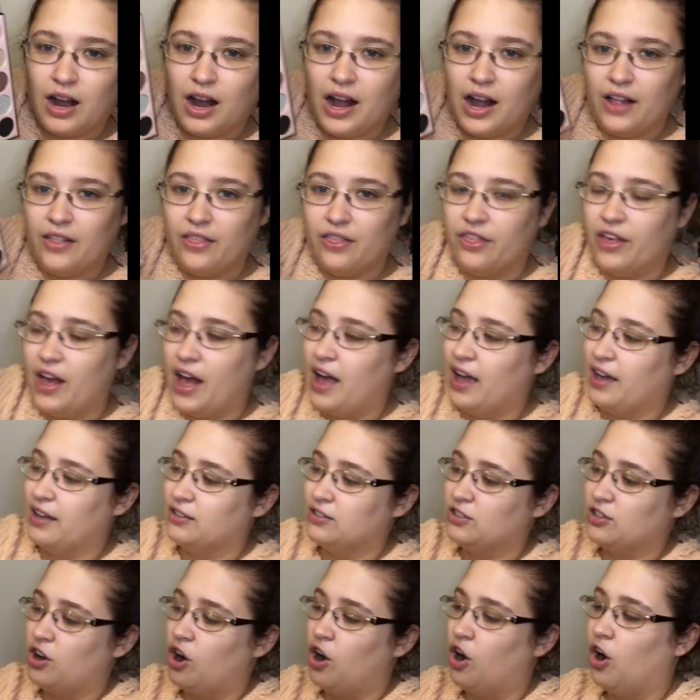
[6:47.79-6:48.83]
and that
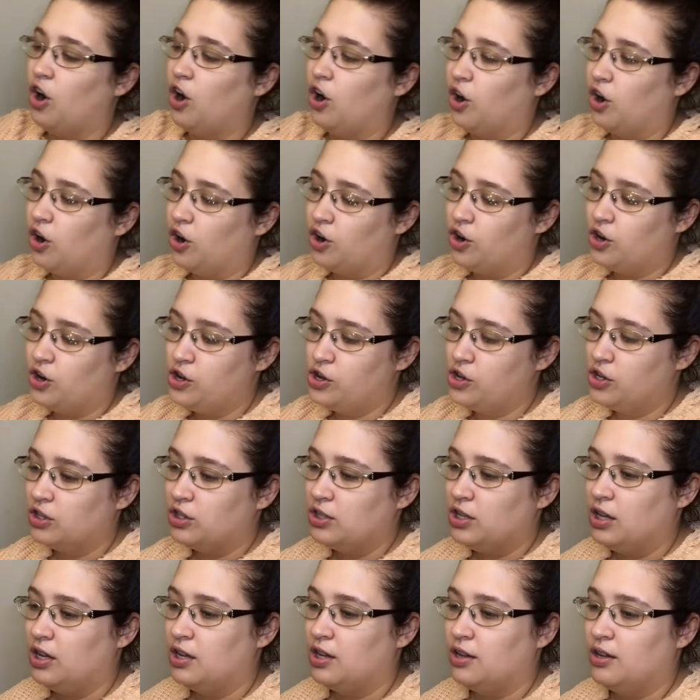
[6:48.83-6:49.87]
is called
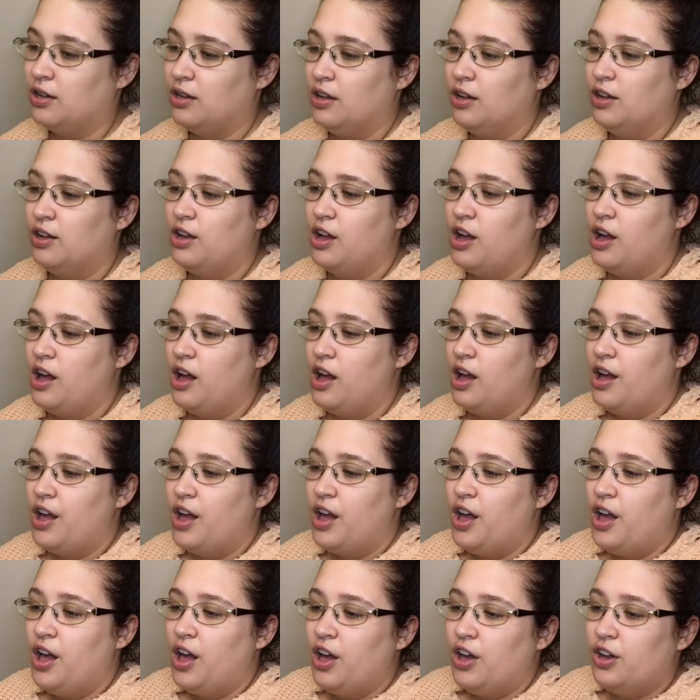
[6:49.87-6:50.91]

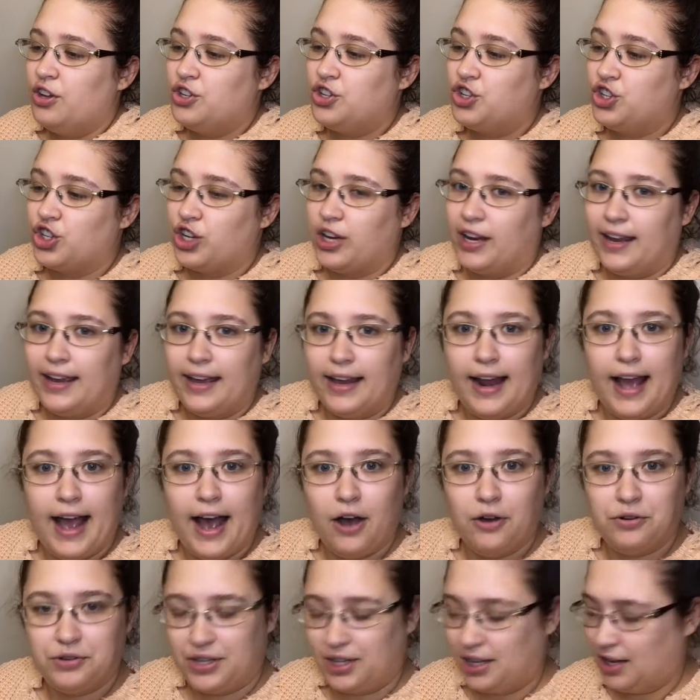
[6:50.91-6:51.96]
Chic It
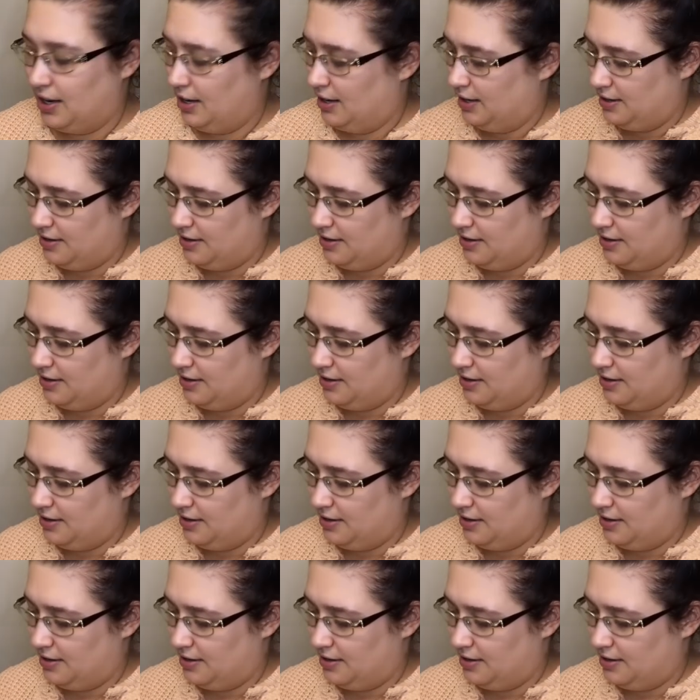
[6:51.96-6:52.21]
Out.